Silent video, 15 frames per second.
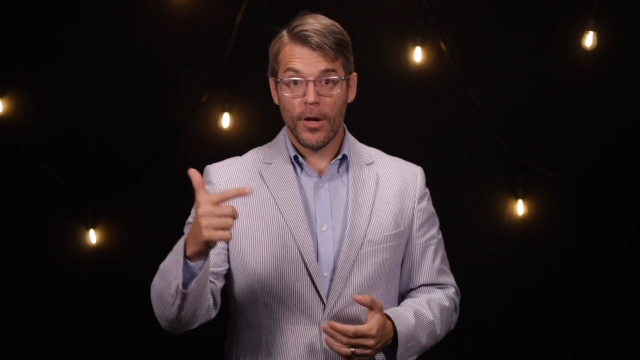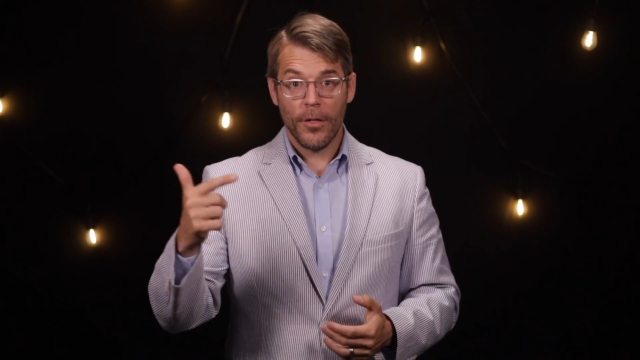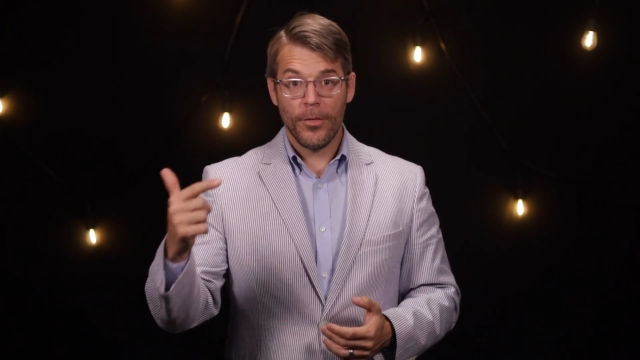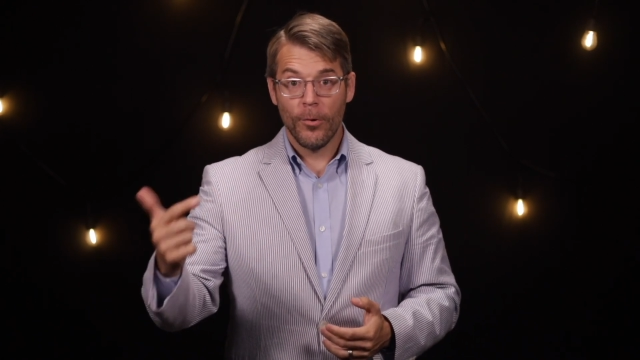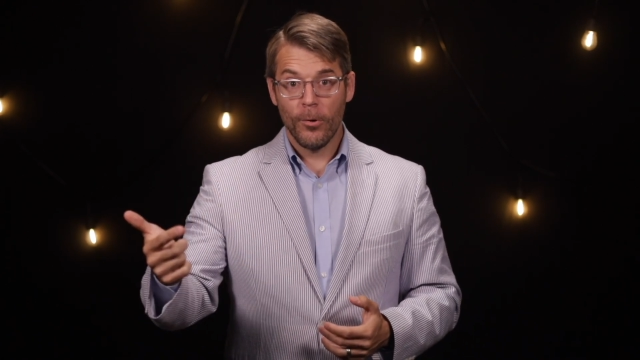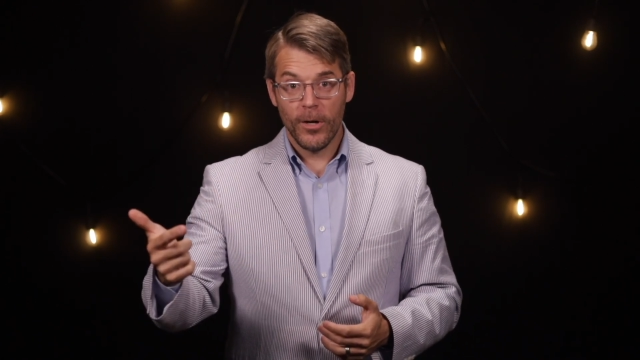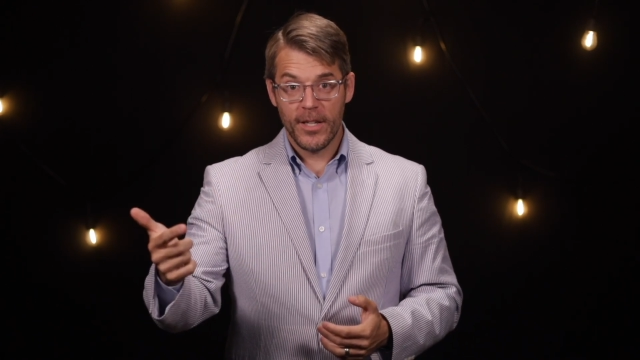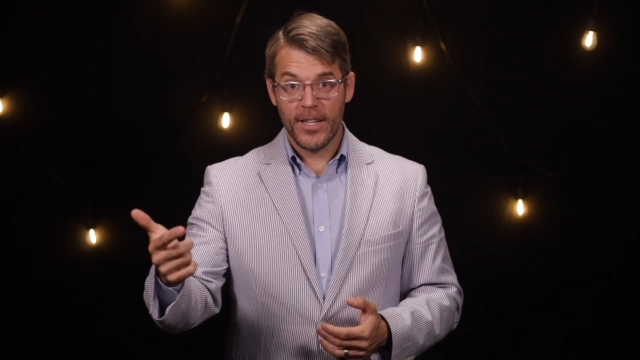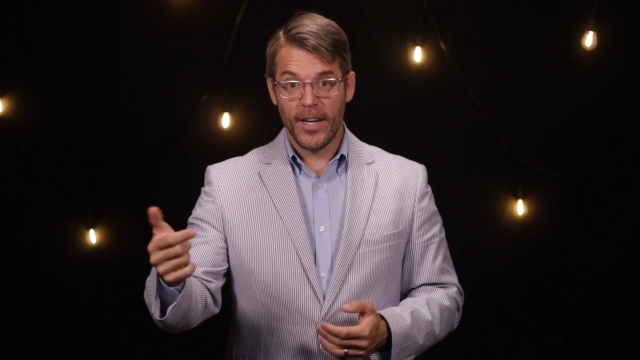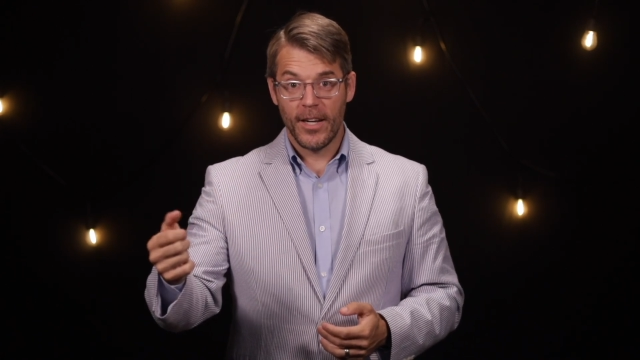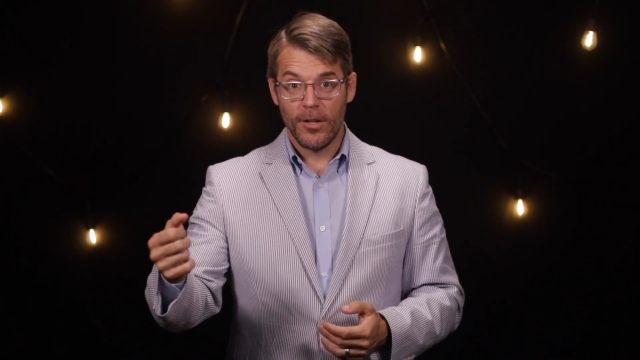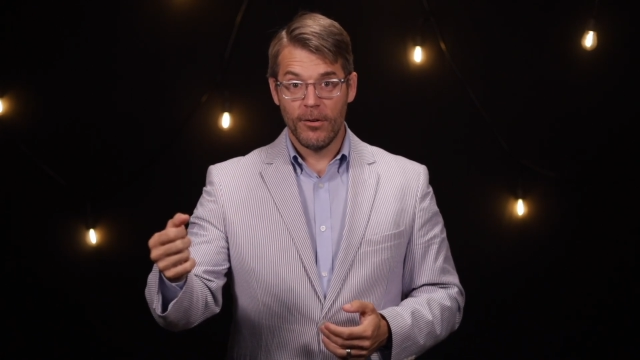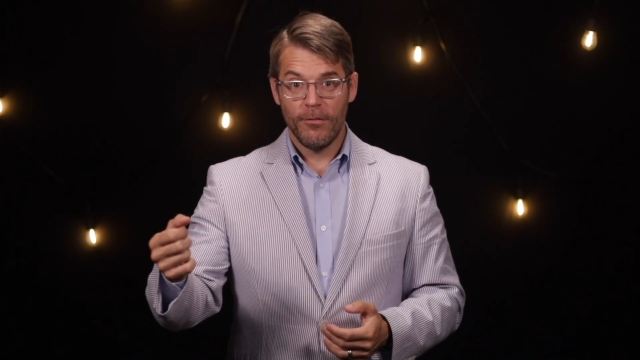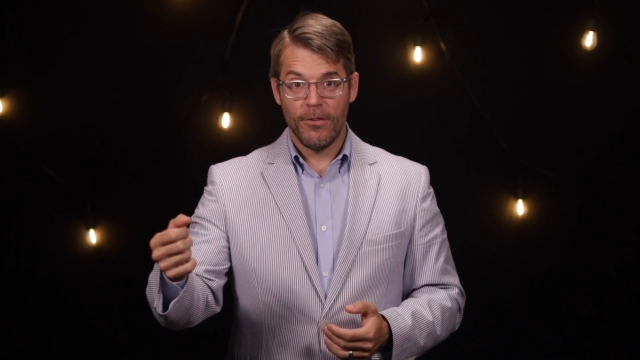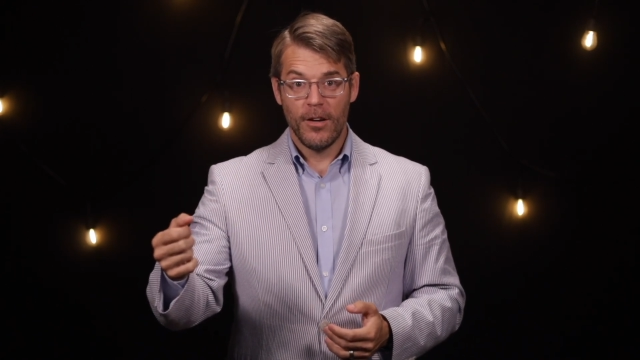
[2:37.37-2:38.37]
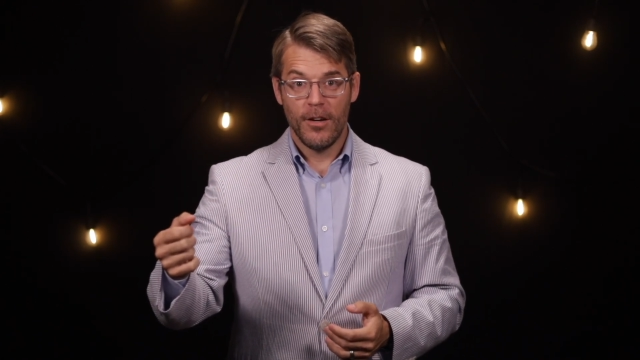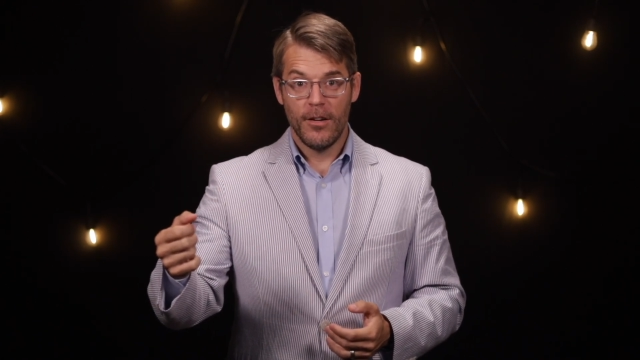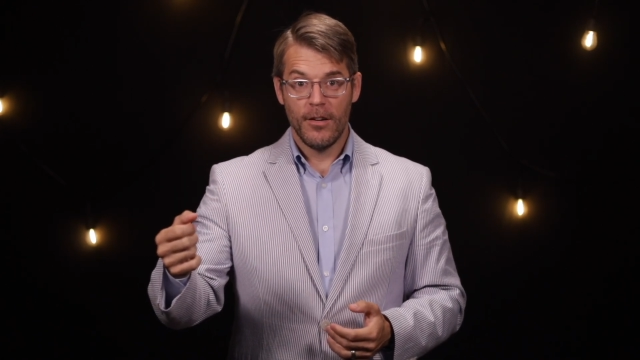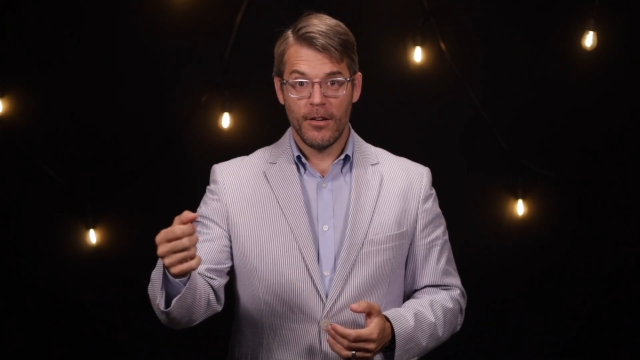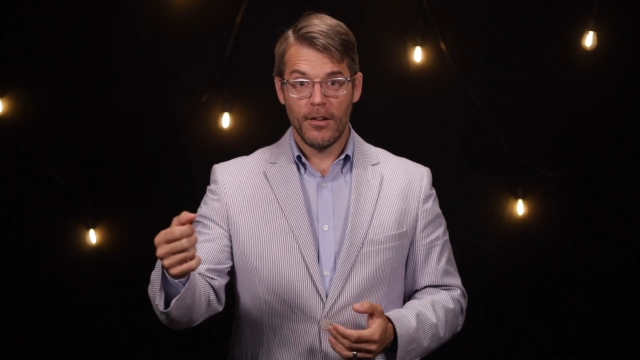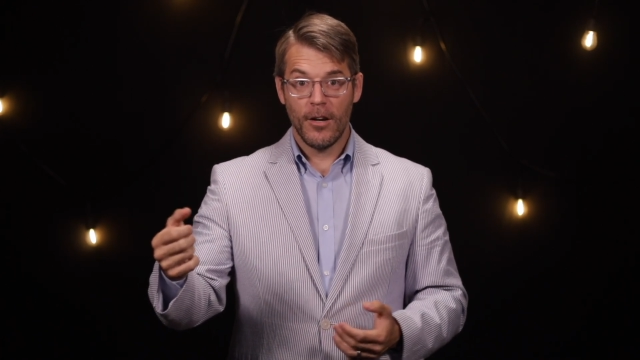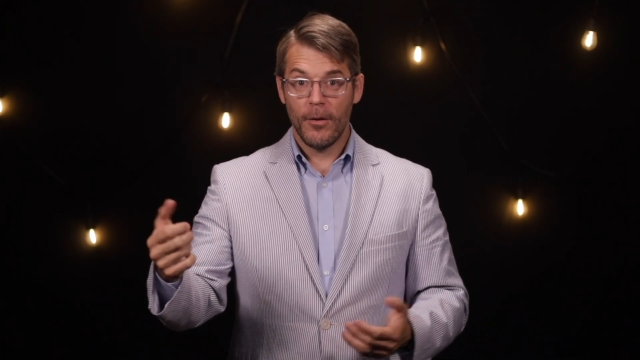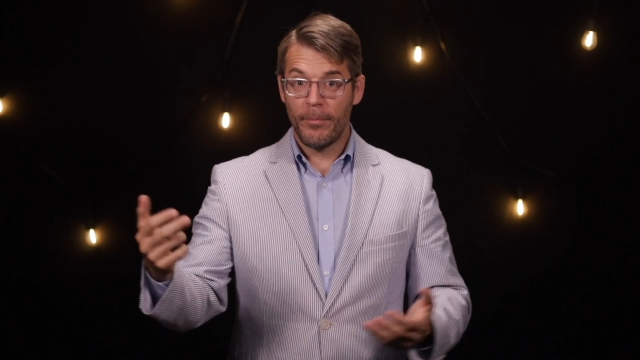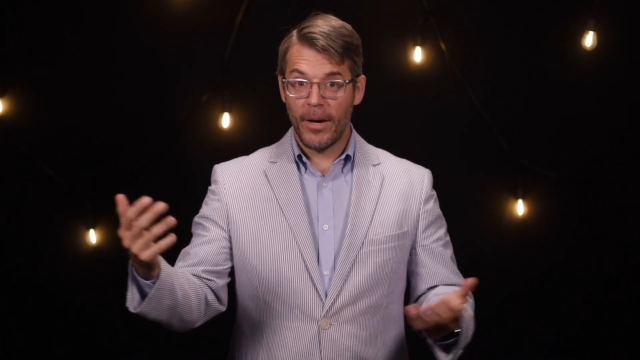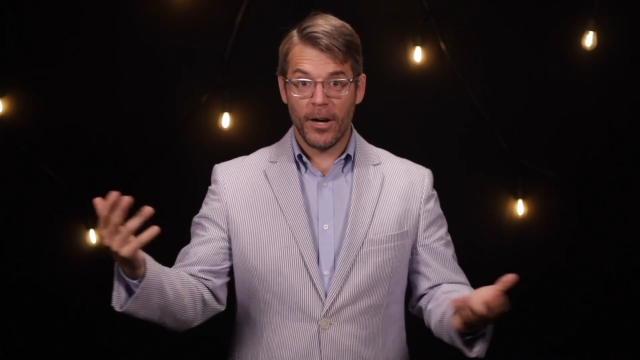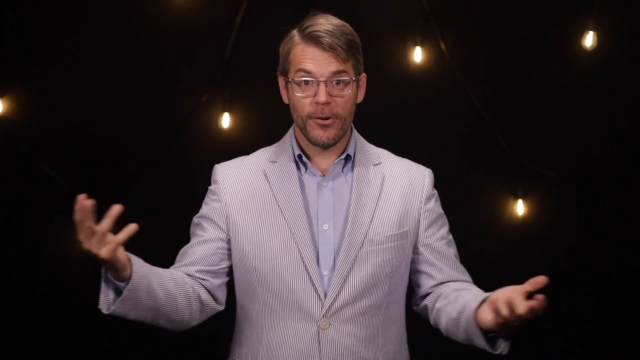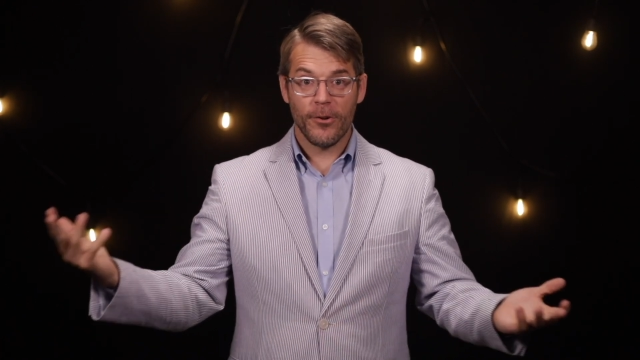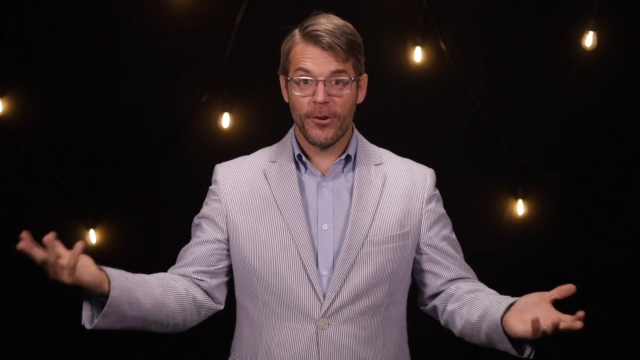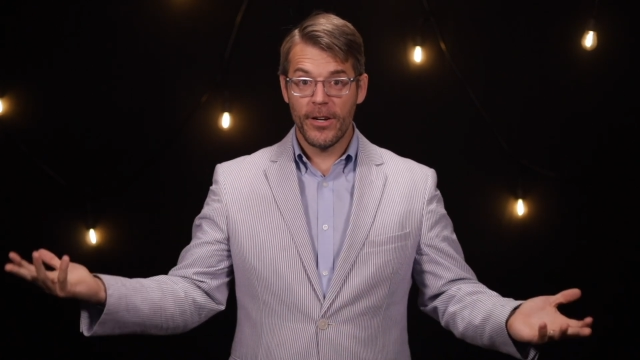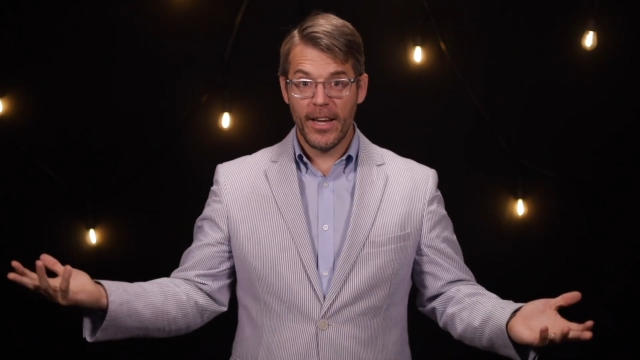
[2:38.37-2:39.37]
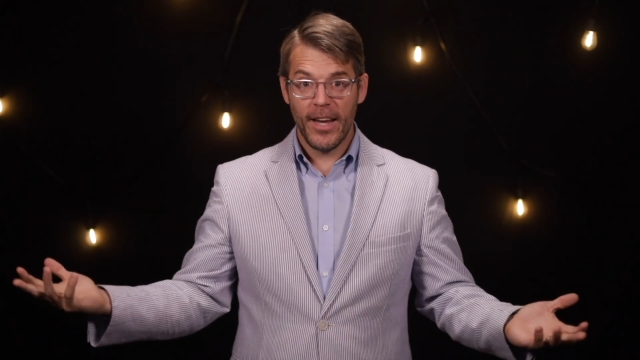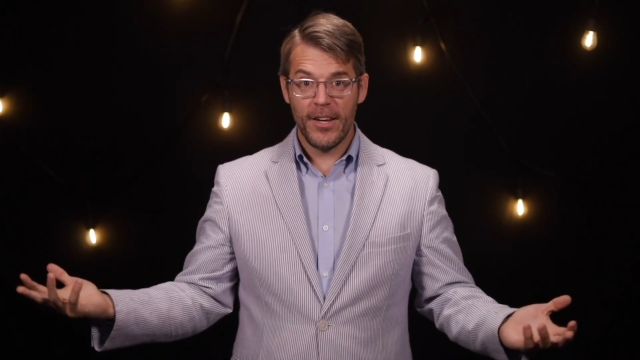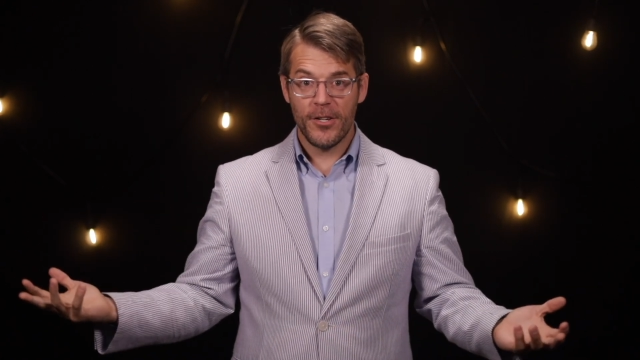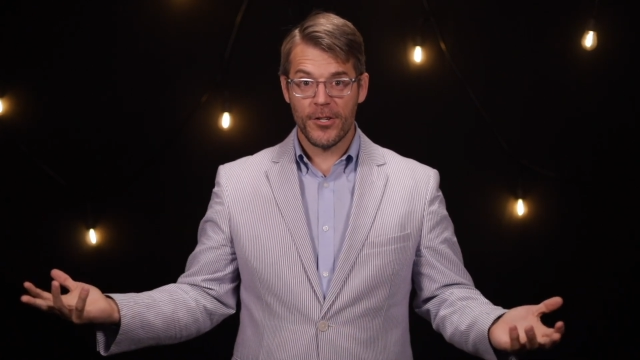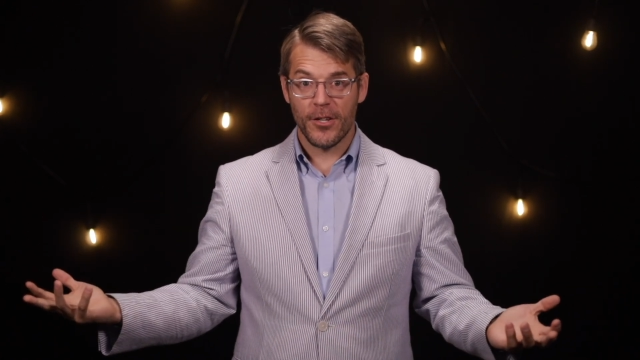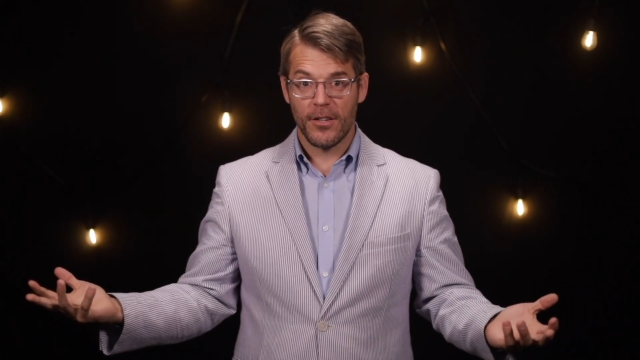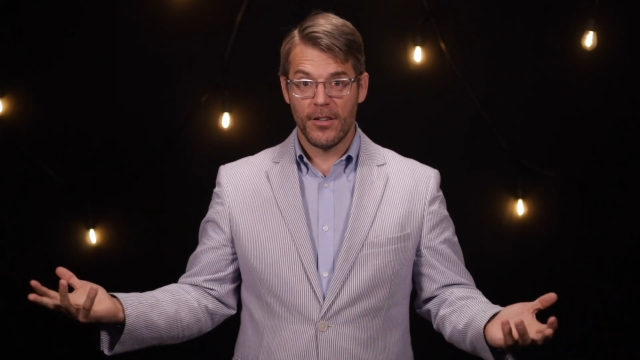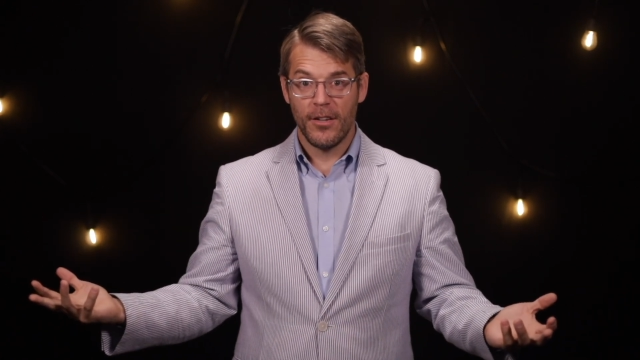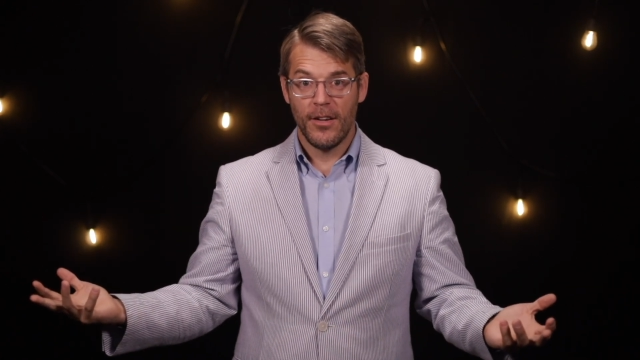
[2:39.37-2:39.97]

authoritative about creation.